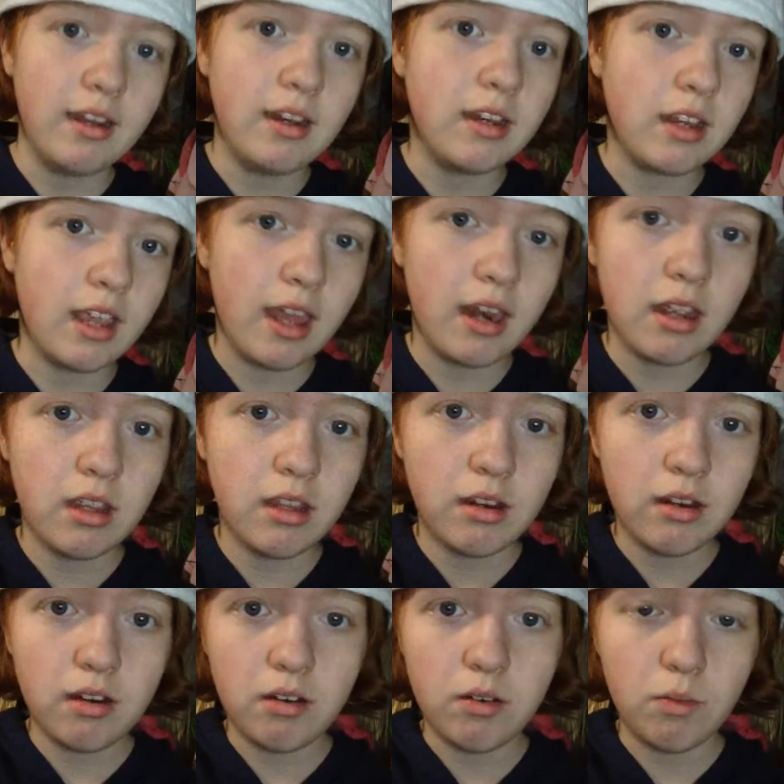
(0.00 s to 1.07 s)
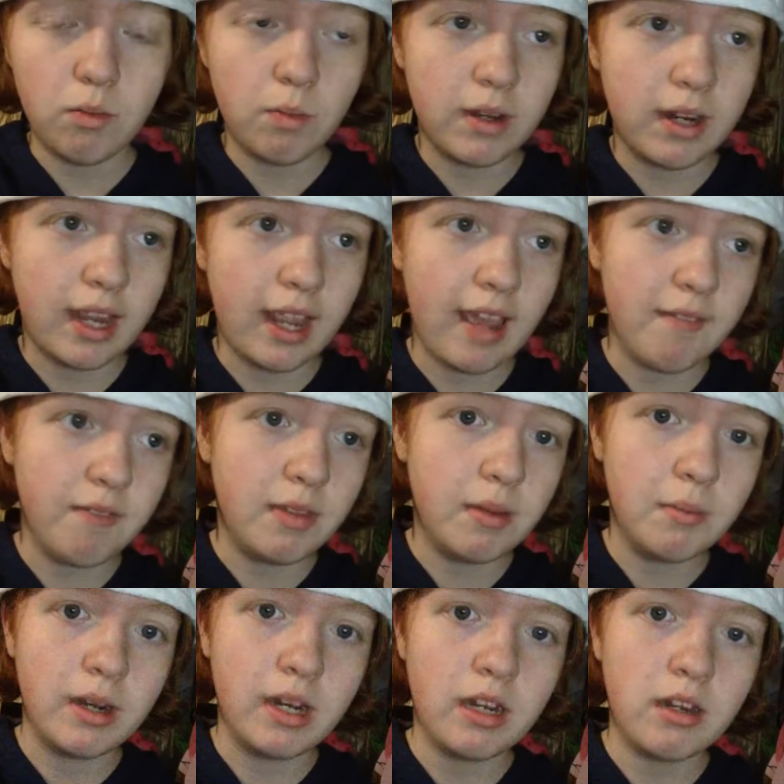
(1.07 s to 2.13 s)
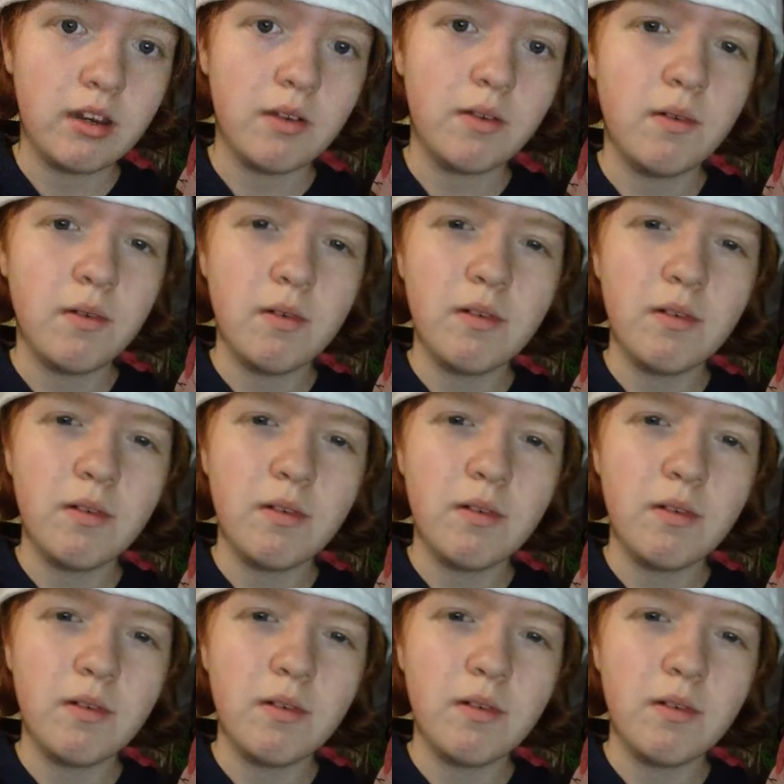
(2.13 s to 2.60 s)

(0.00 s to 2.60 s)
to get it when I have the money to.